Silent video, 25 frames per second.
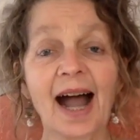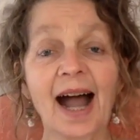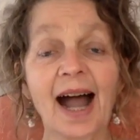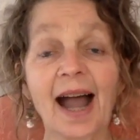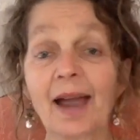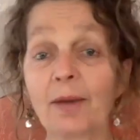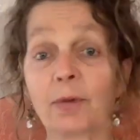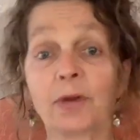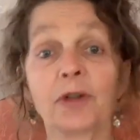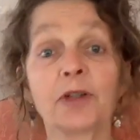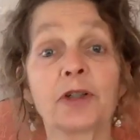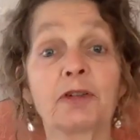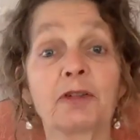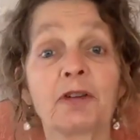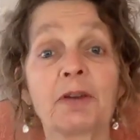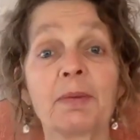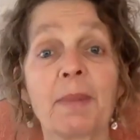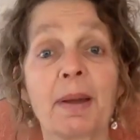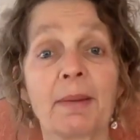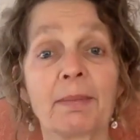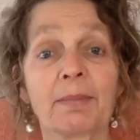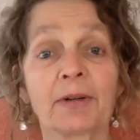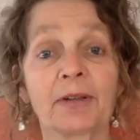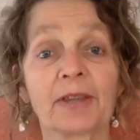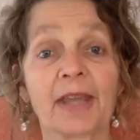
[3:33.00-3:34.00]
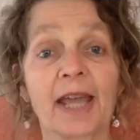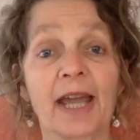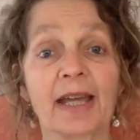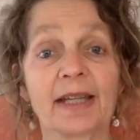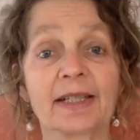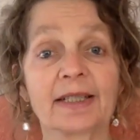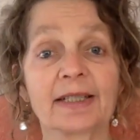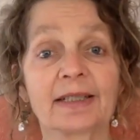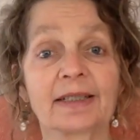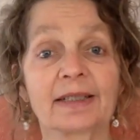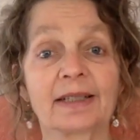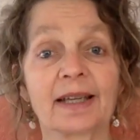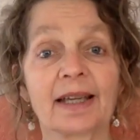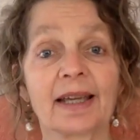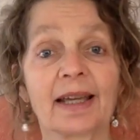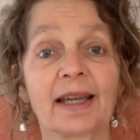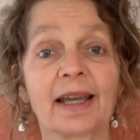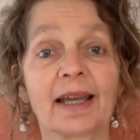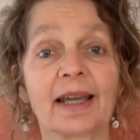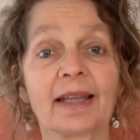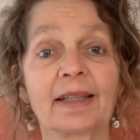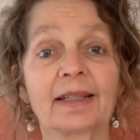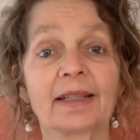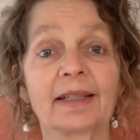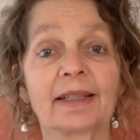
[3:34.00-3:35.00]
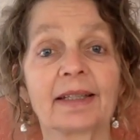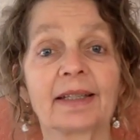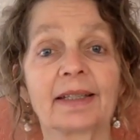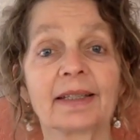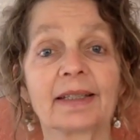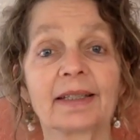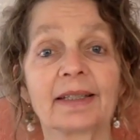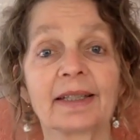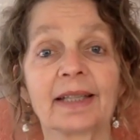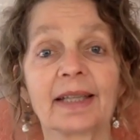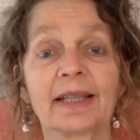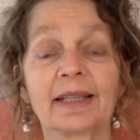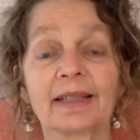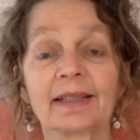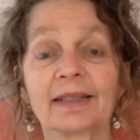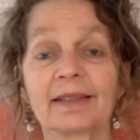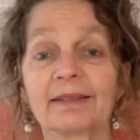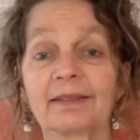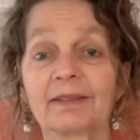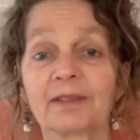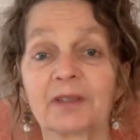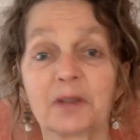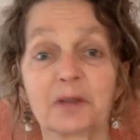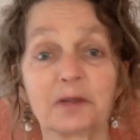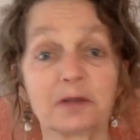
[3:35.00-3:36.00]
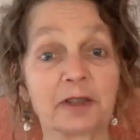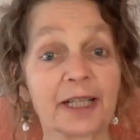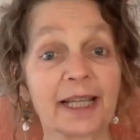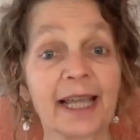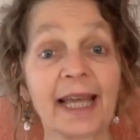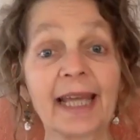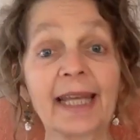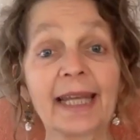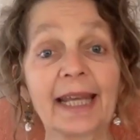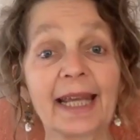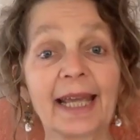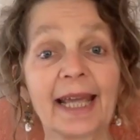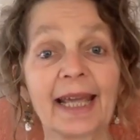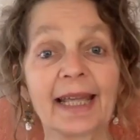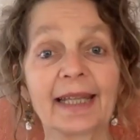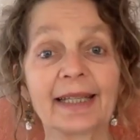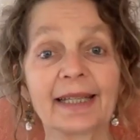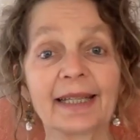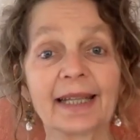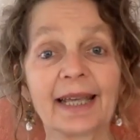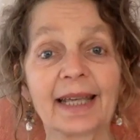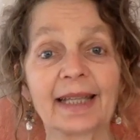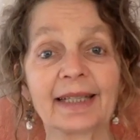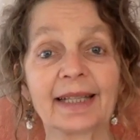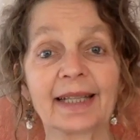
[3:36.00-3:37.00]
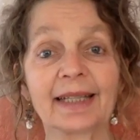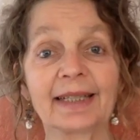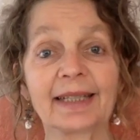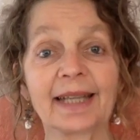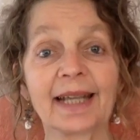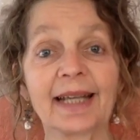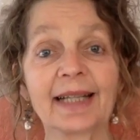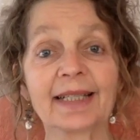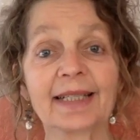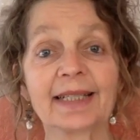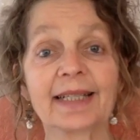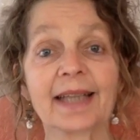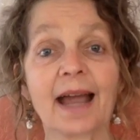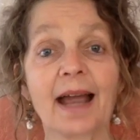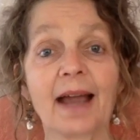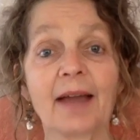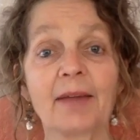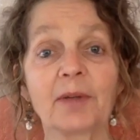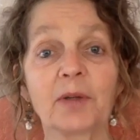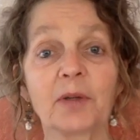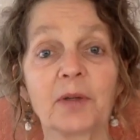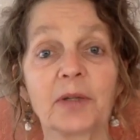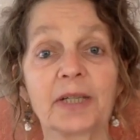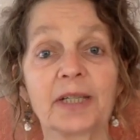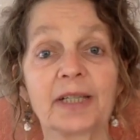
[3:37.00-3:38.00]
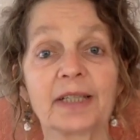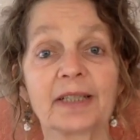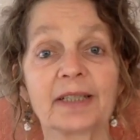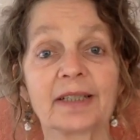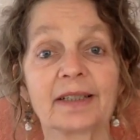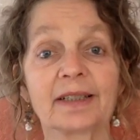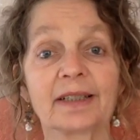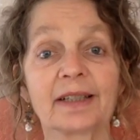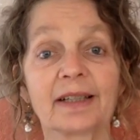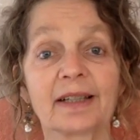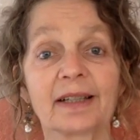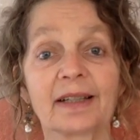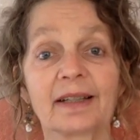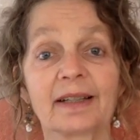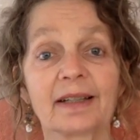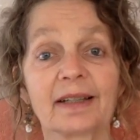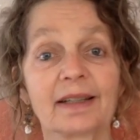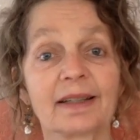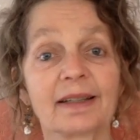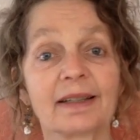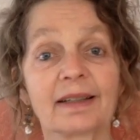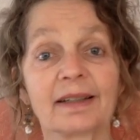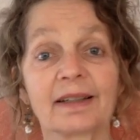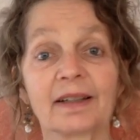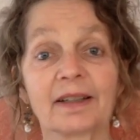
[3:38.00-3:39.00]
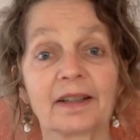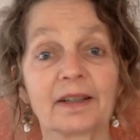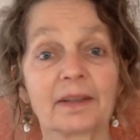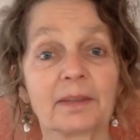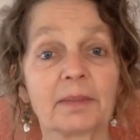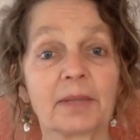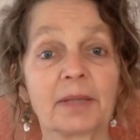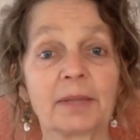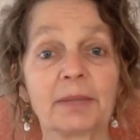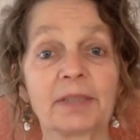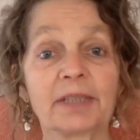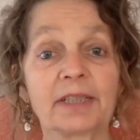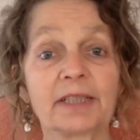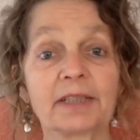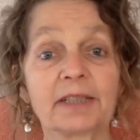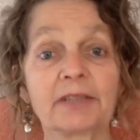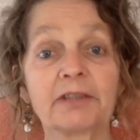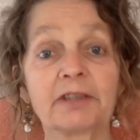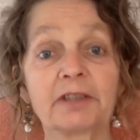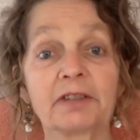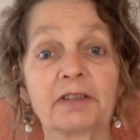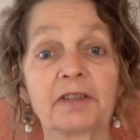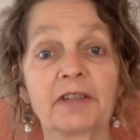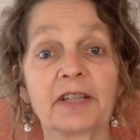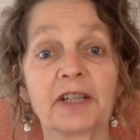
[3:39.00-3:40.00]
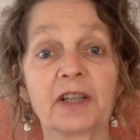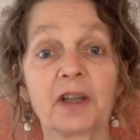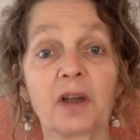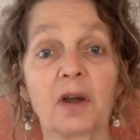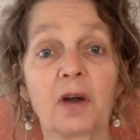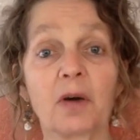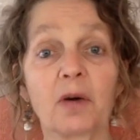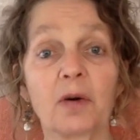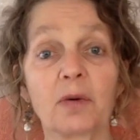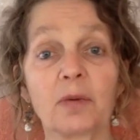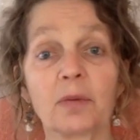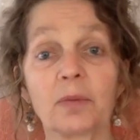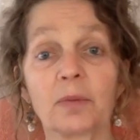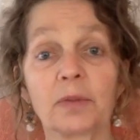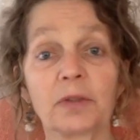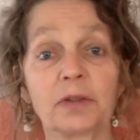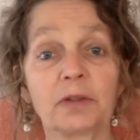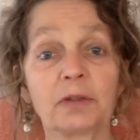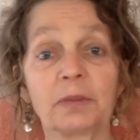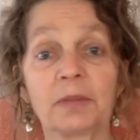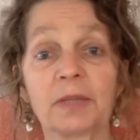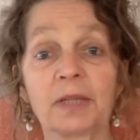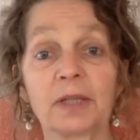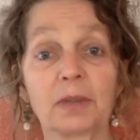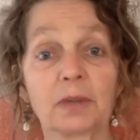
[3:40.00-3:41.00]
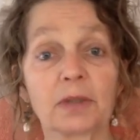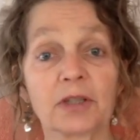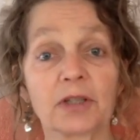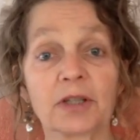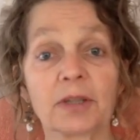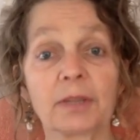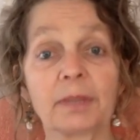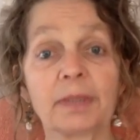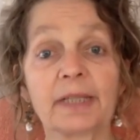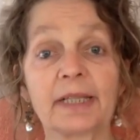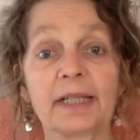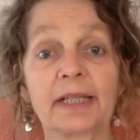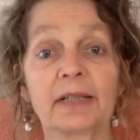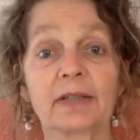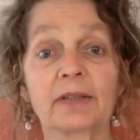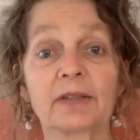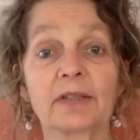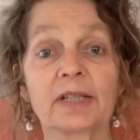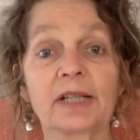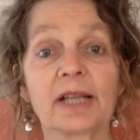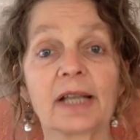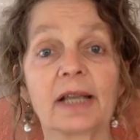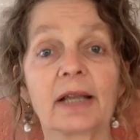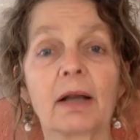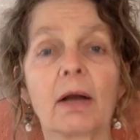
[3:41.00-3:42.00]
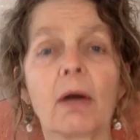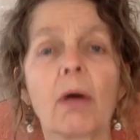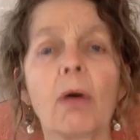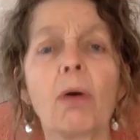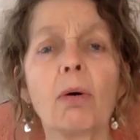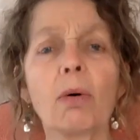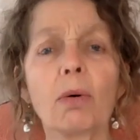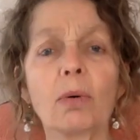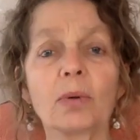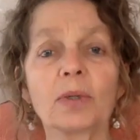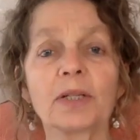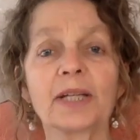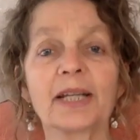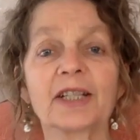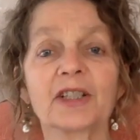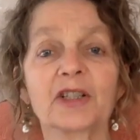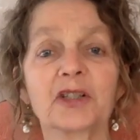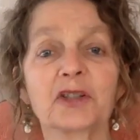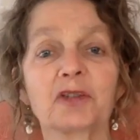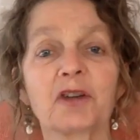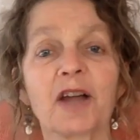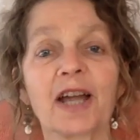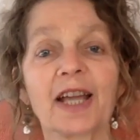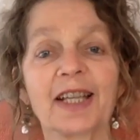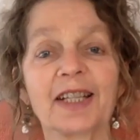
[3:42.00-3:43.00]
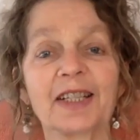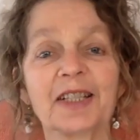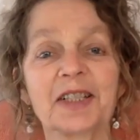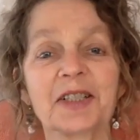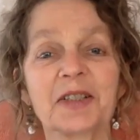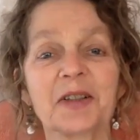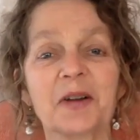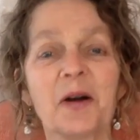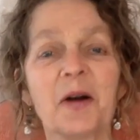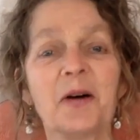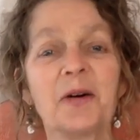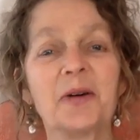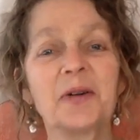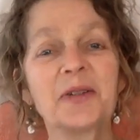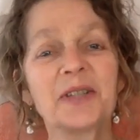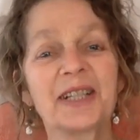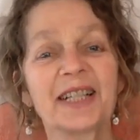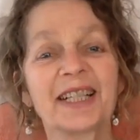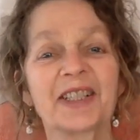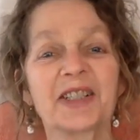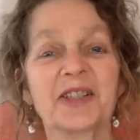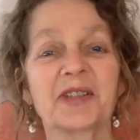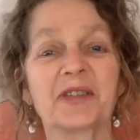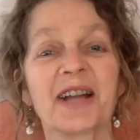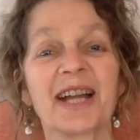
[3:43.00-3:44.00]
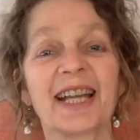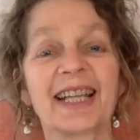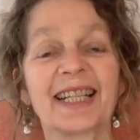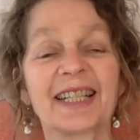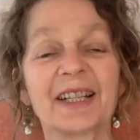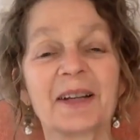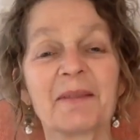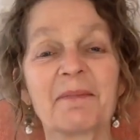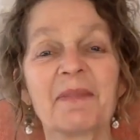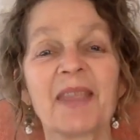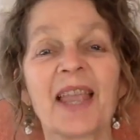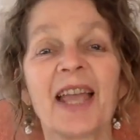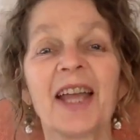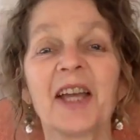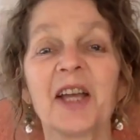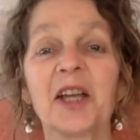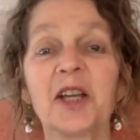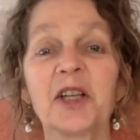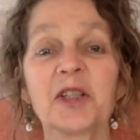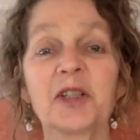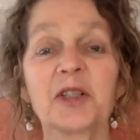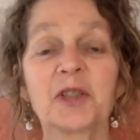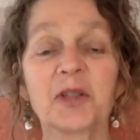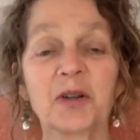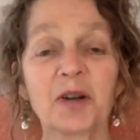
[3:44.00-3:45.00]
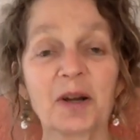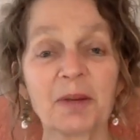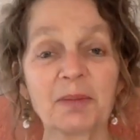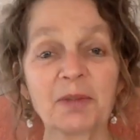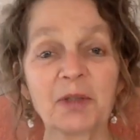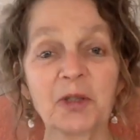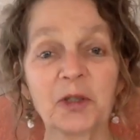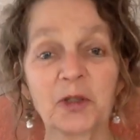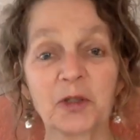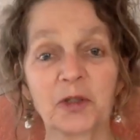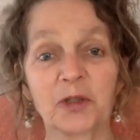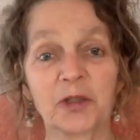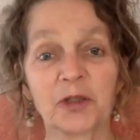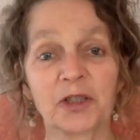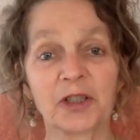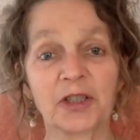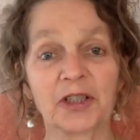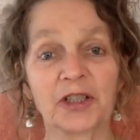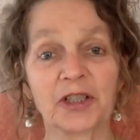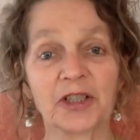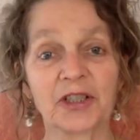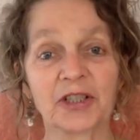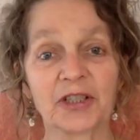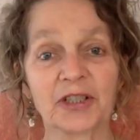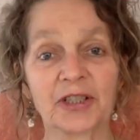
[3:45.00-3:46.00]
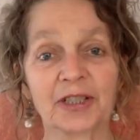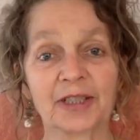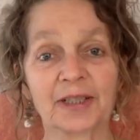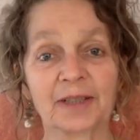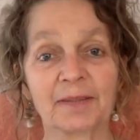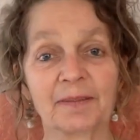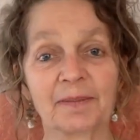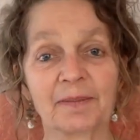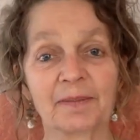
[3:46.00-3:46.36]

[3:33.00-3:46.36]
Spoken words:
I want to remember that. And then you forget again. And then next time you hear maybe a different video with me or somebody else, like, oh, that's right. Oh, that's right. So I'm curious,